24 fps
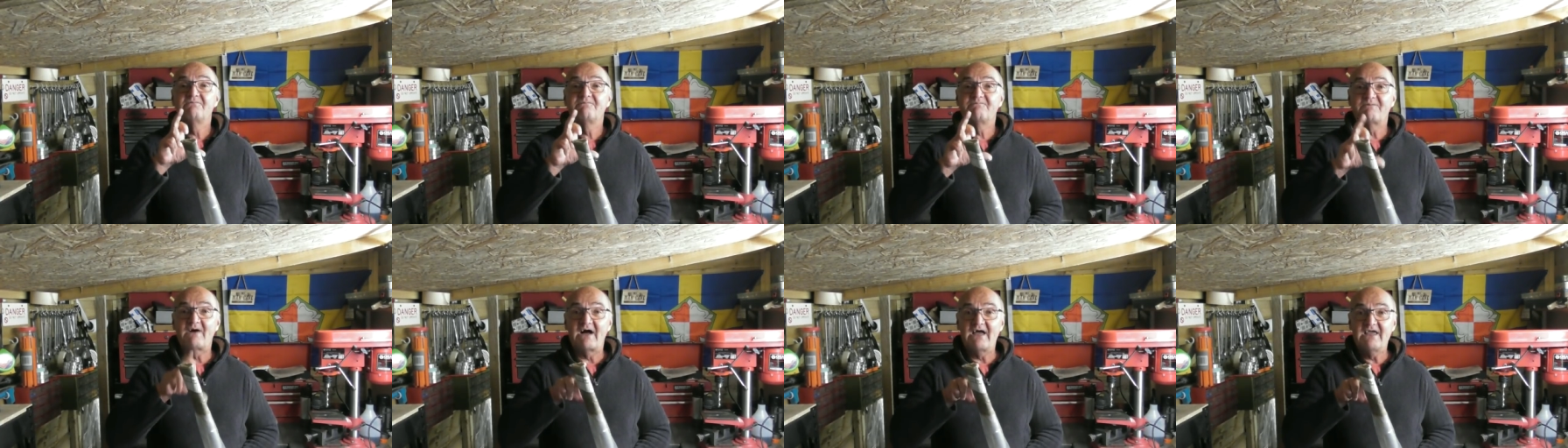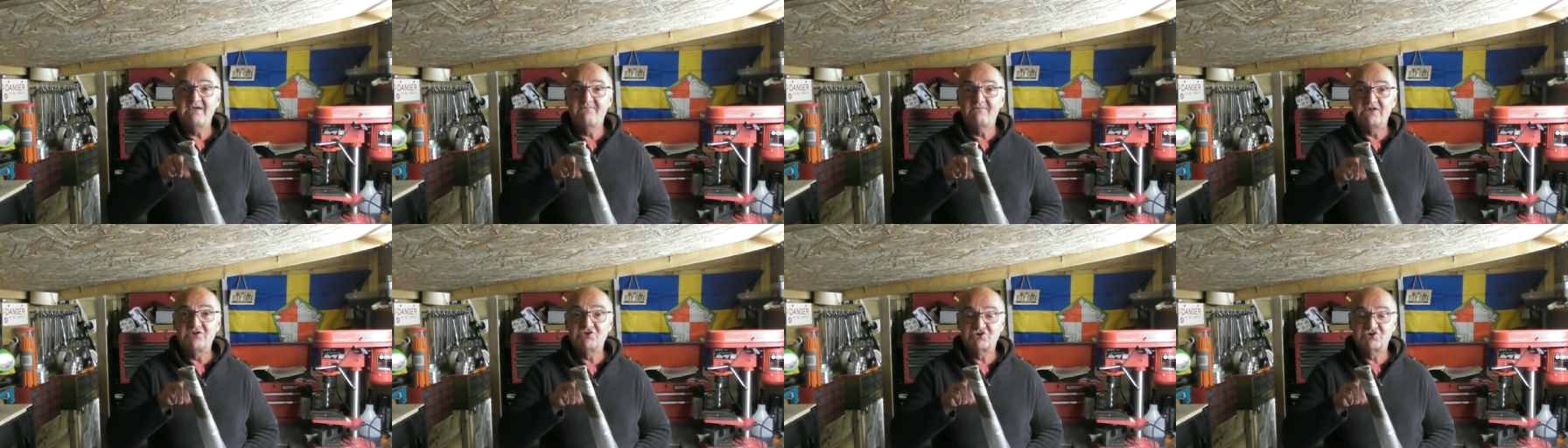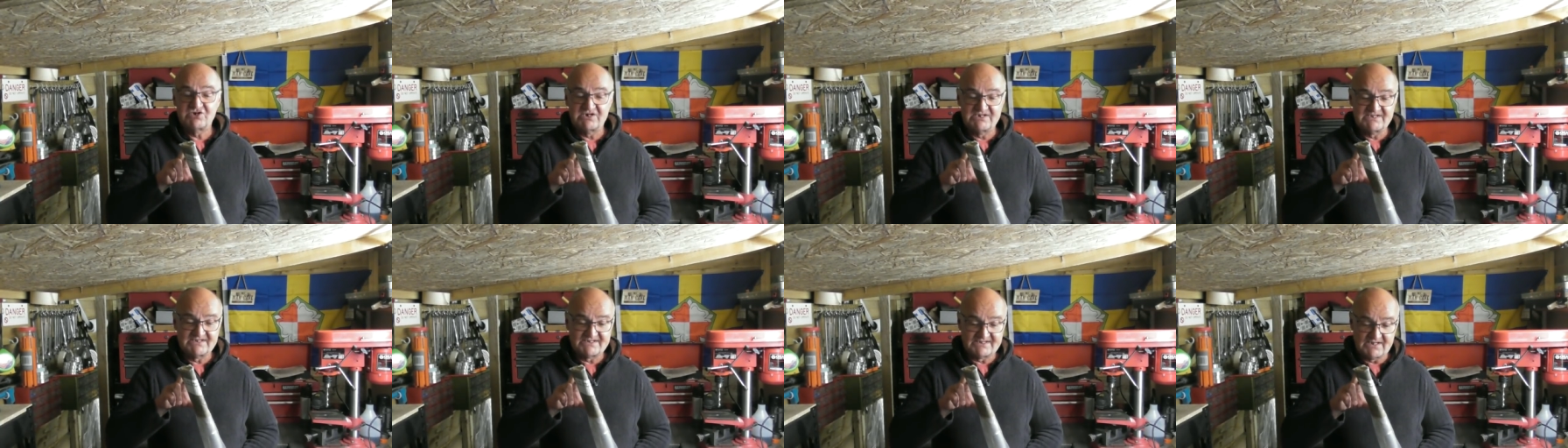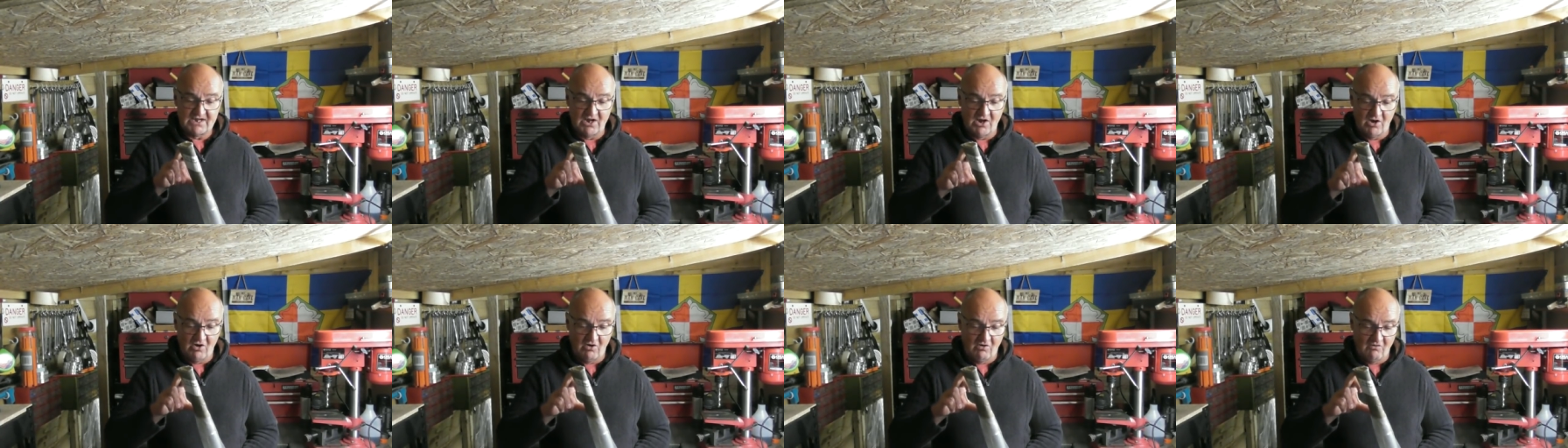five inches
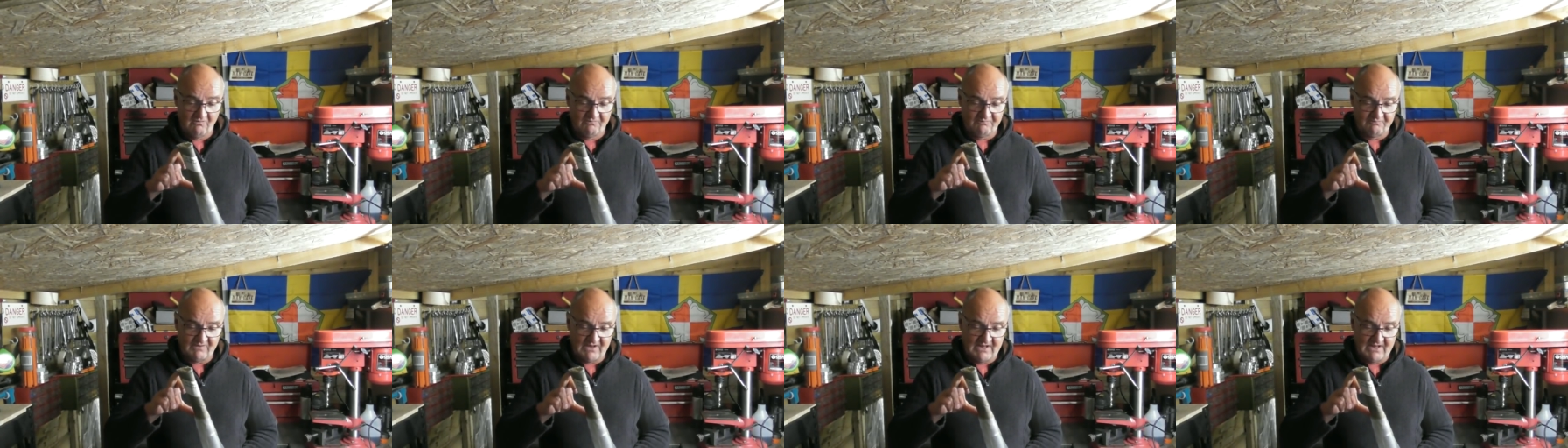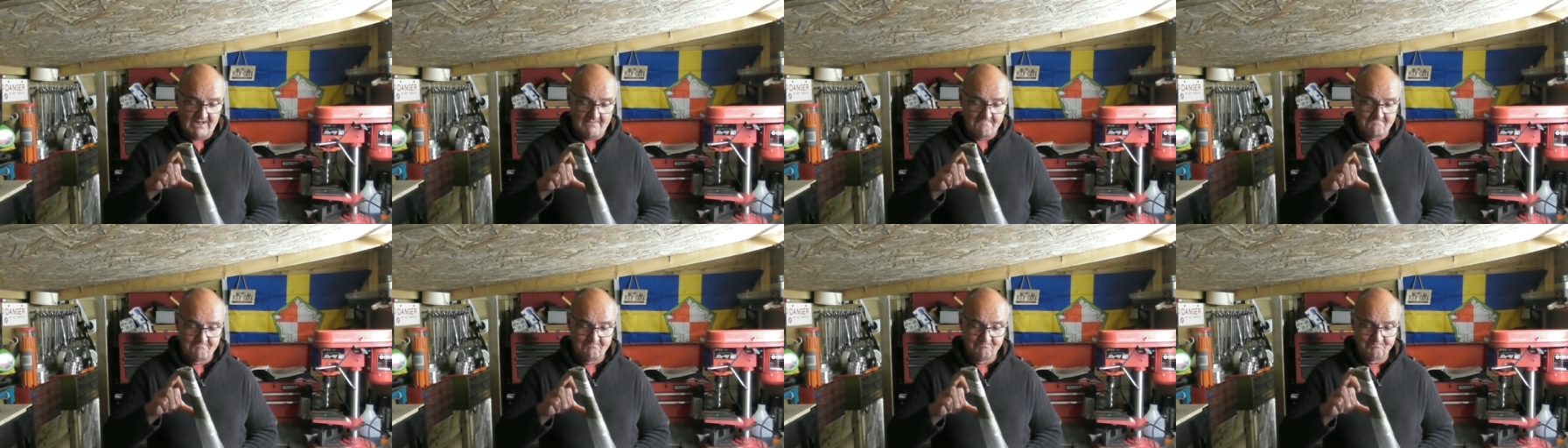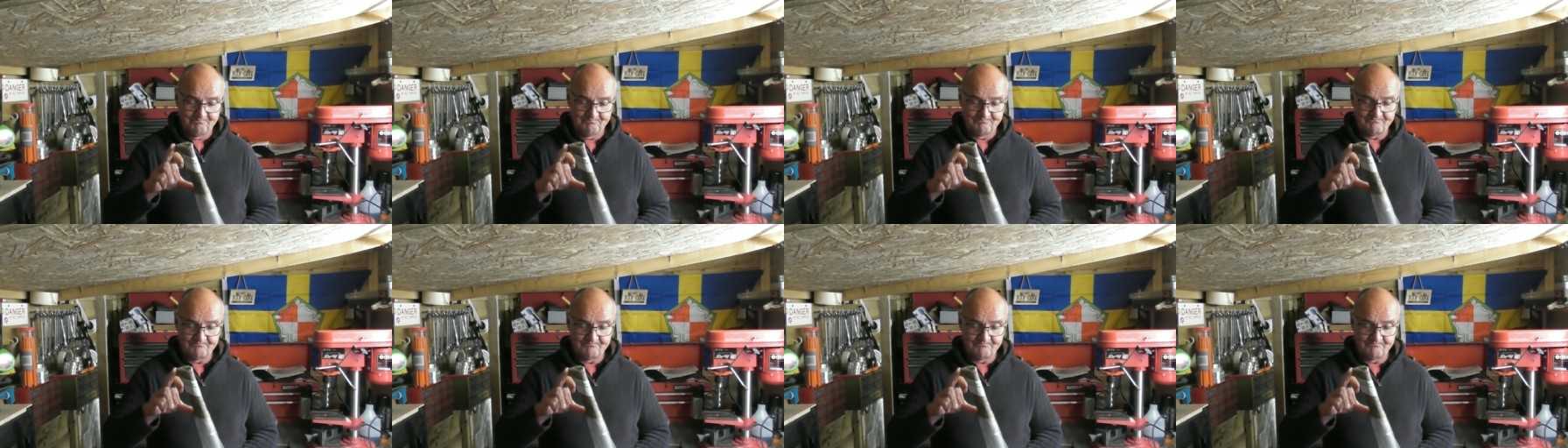of um,